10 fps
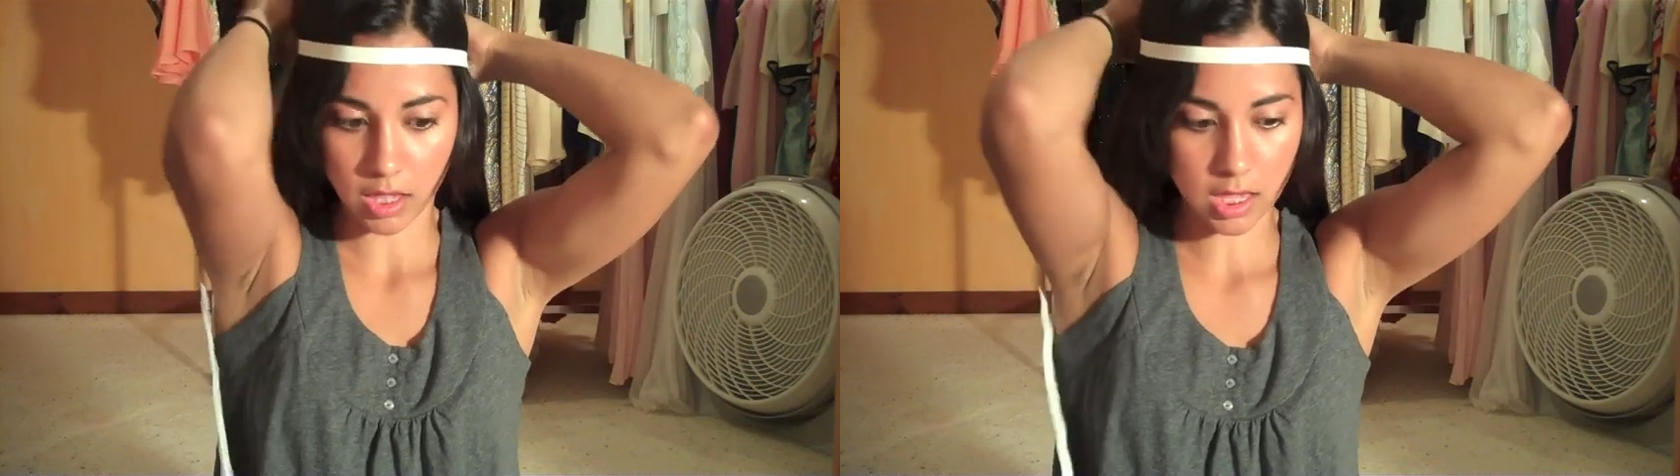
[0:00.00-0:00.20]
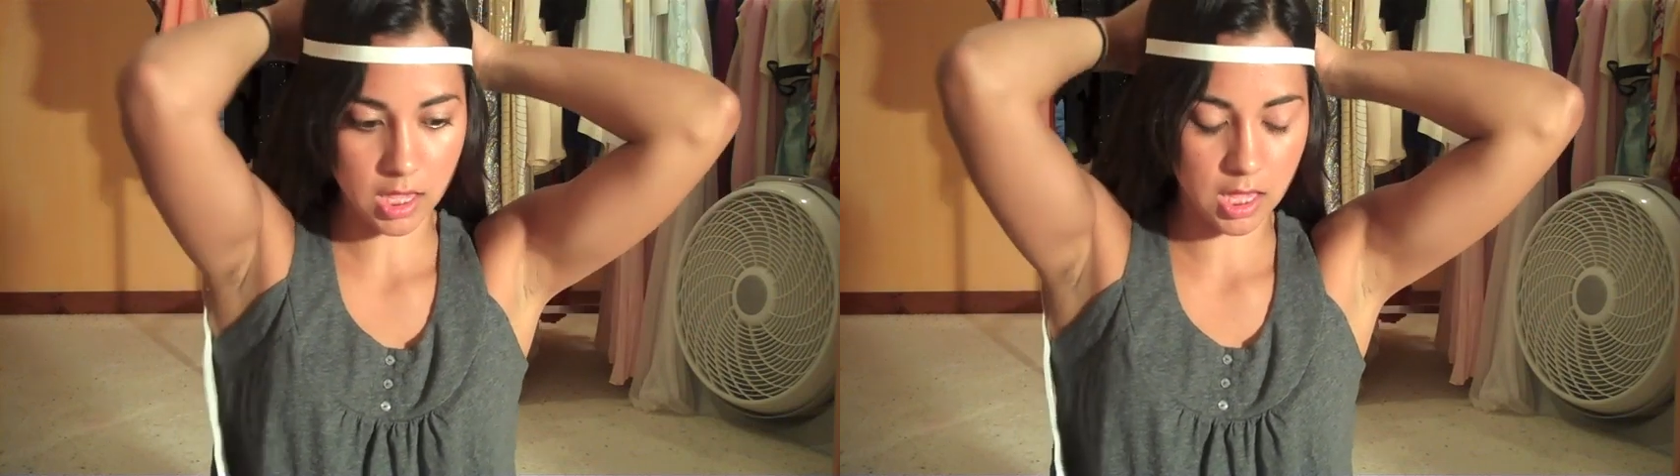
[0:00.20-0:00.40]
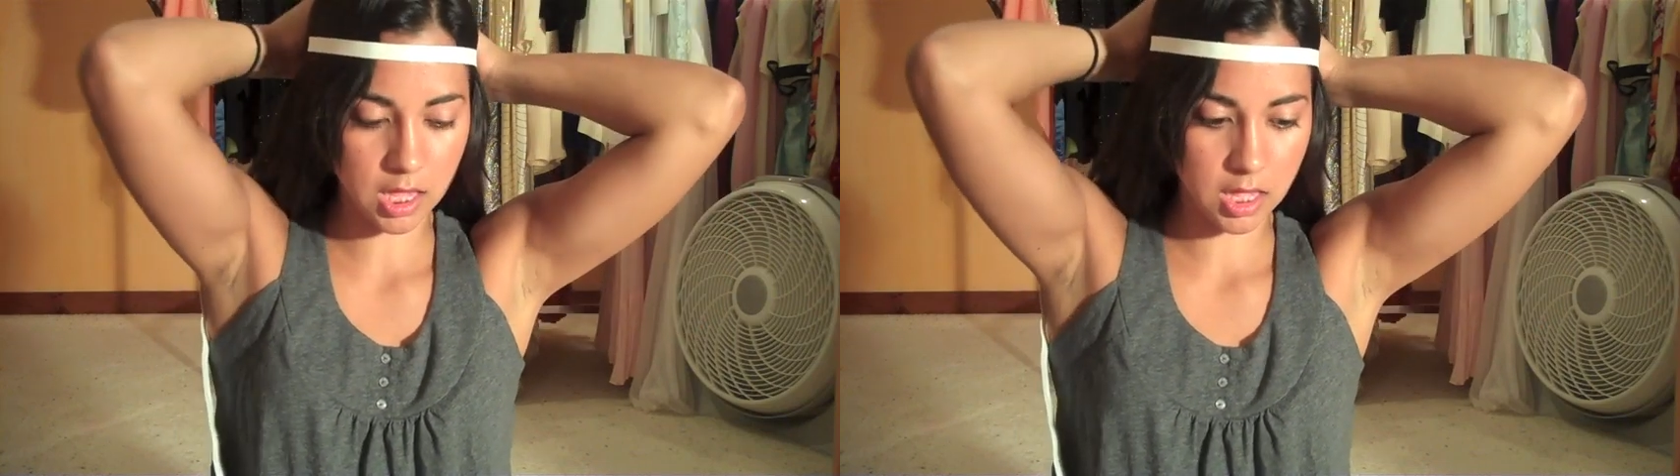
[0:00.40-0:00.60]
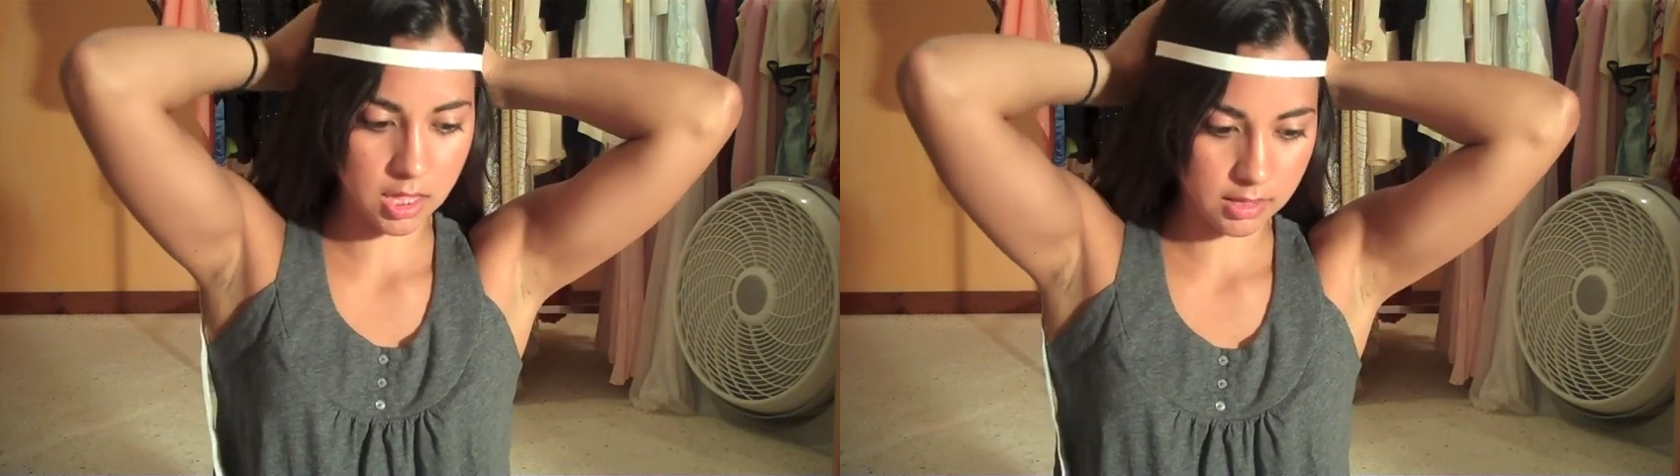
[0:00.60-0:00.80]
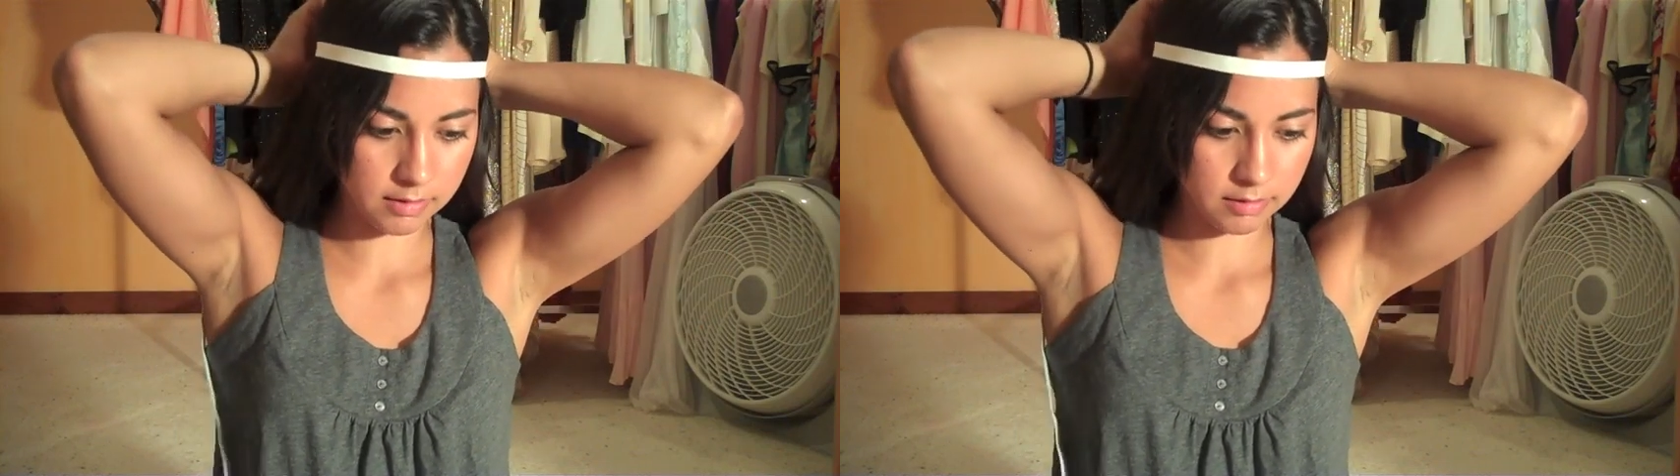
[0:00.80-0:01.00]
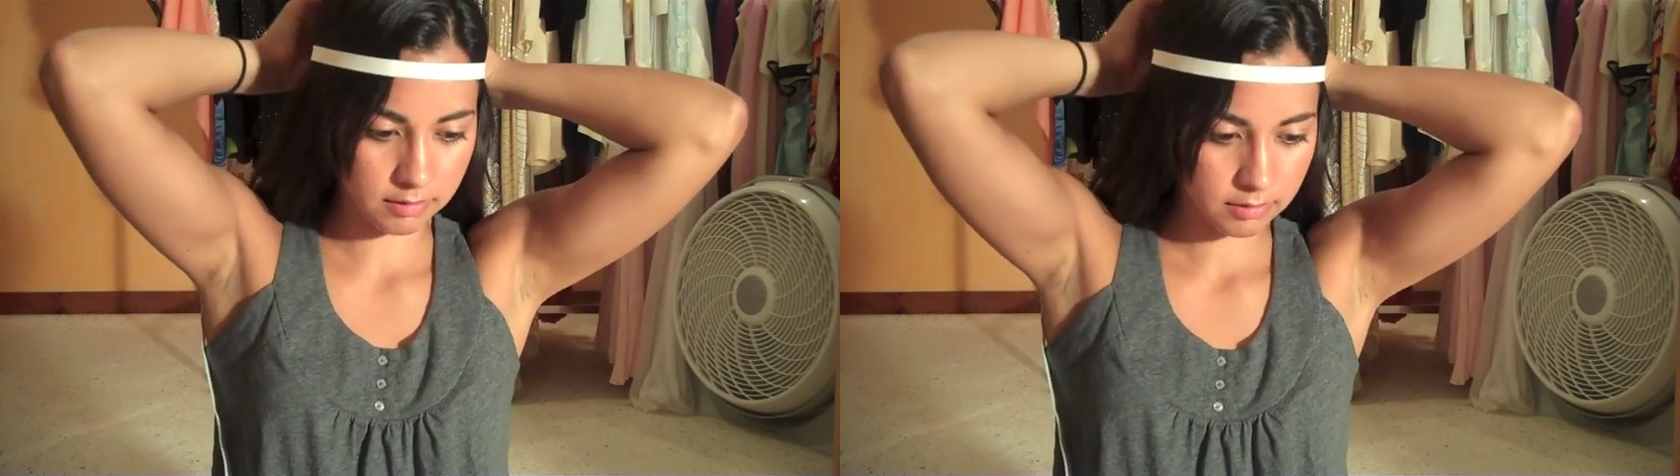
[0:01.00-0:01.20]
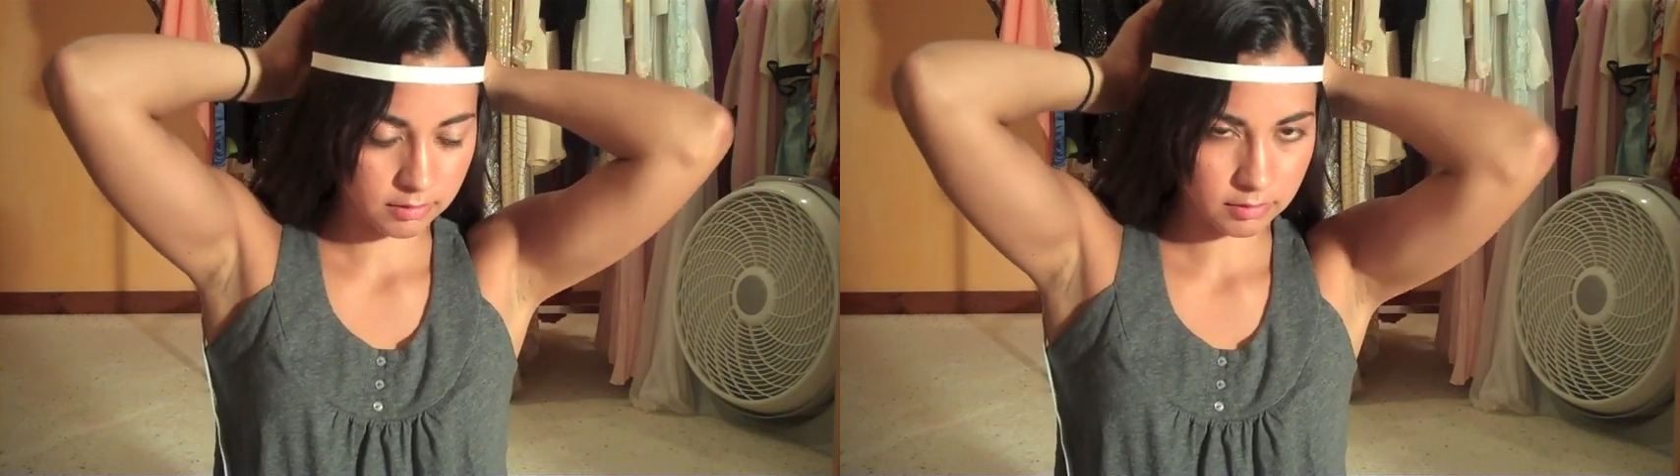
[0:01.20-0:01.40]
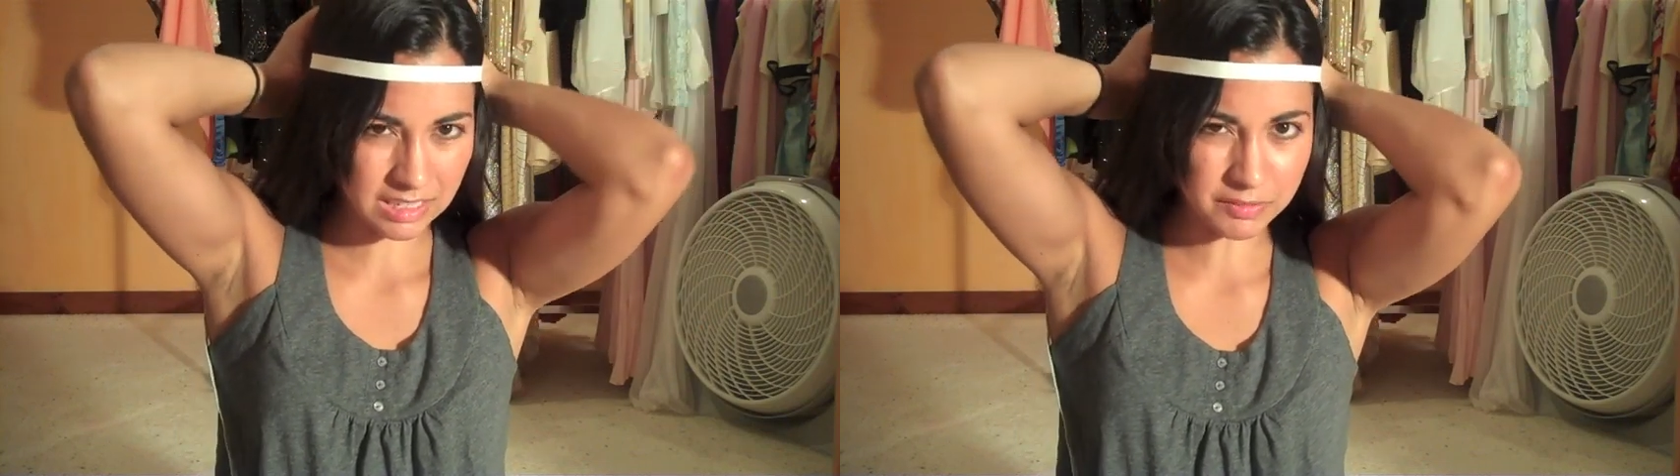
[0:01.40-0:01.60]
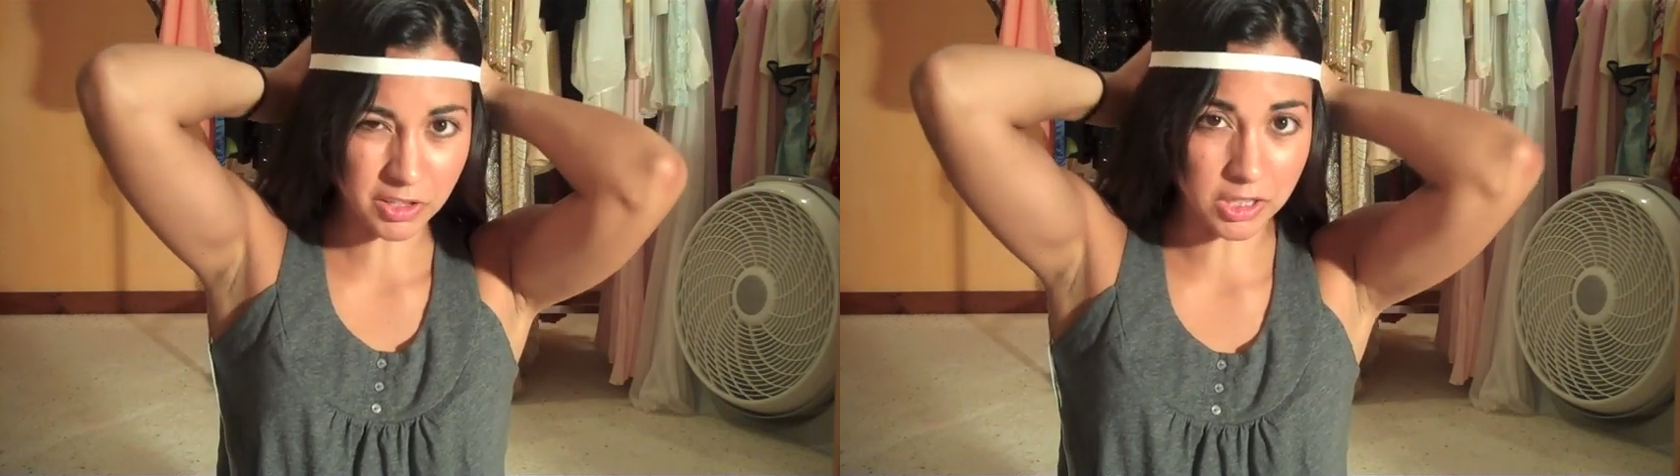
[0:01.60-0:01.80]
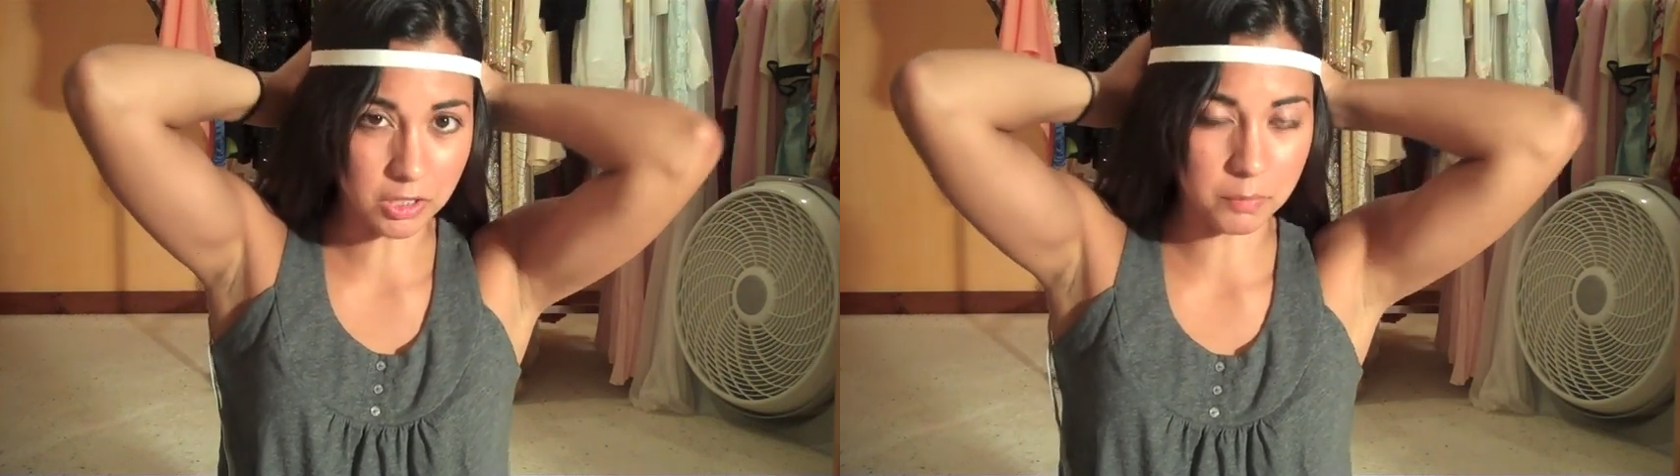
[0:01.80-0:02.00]
and leave a
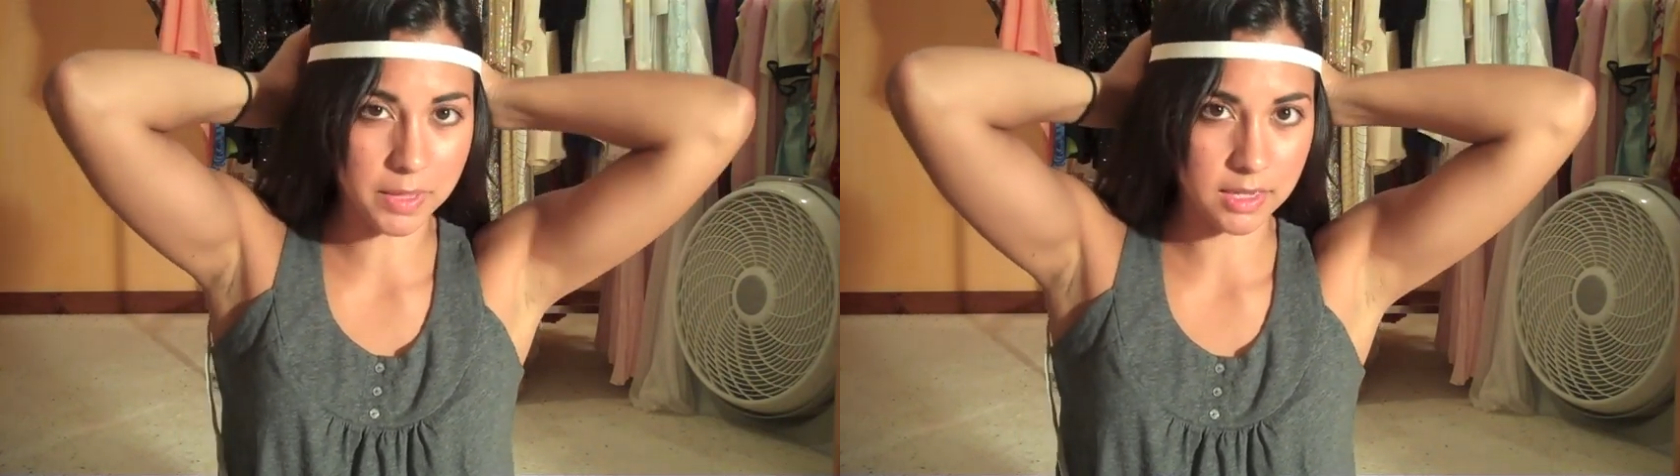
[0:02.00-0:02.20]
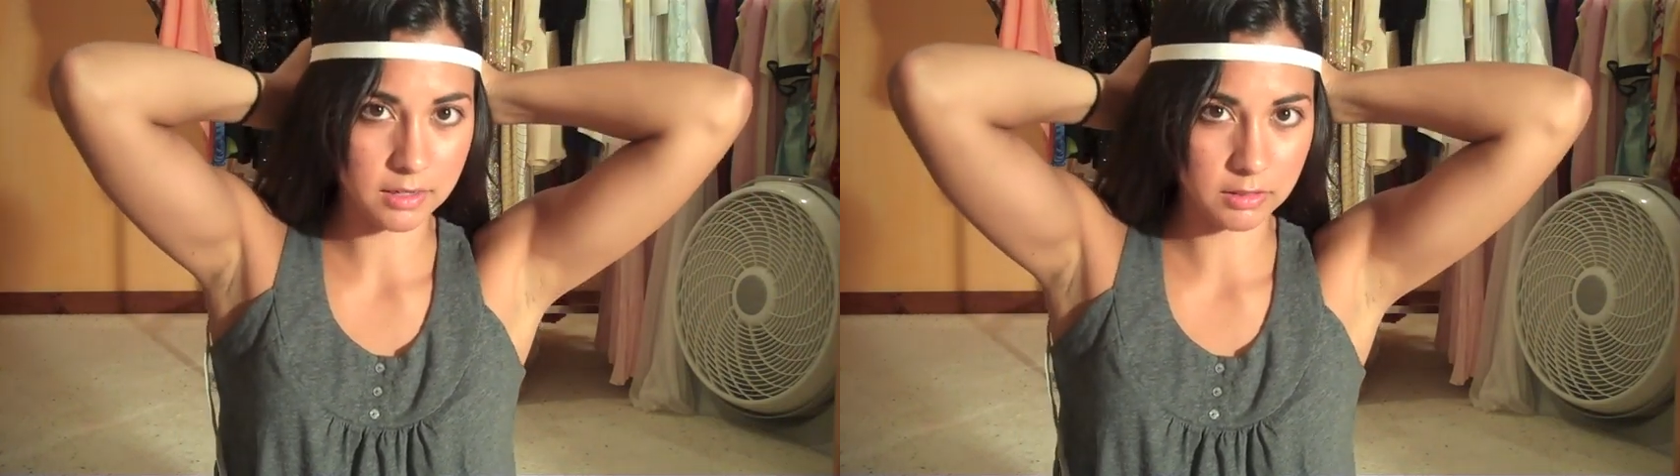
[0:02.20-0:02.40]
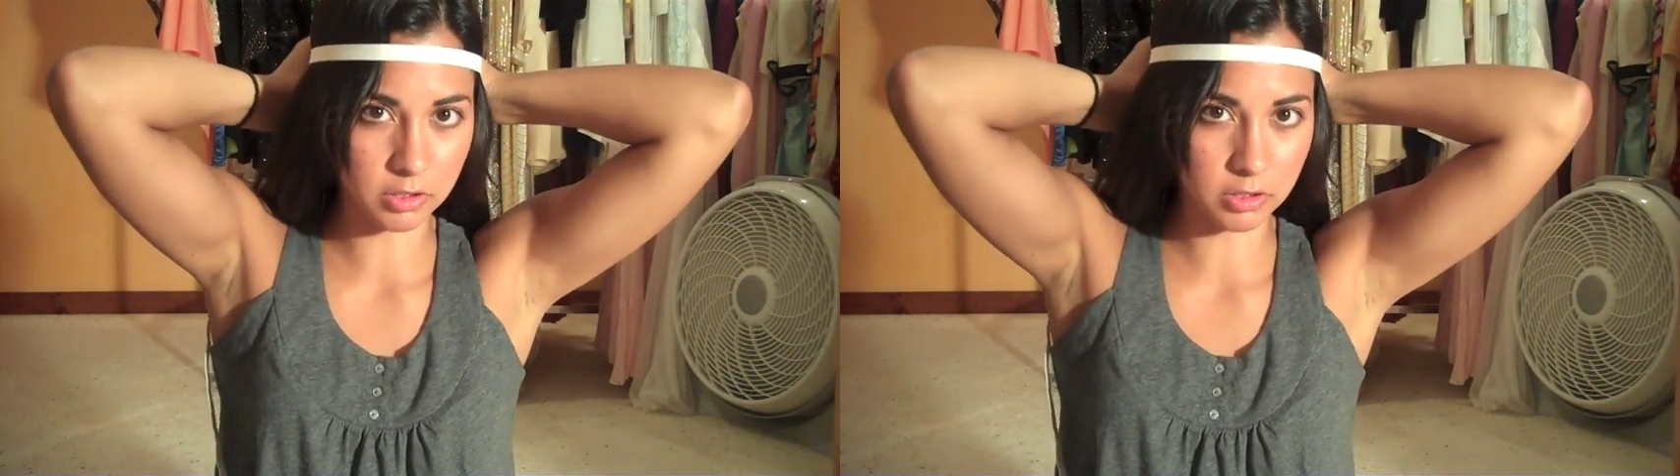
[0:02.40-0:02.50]
little bit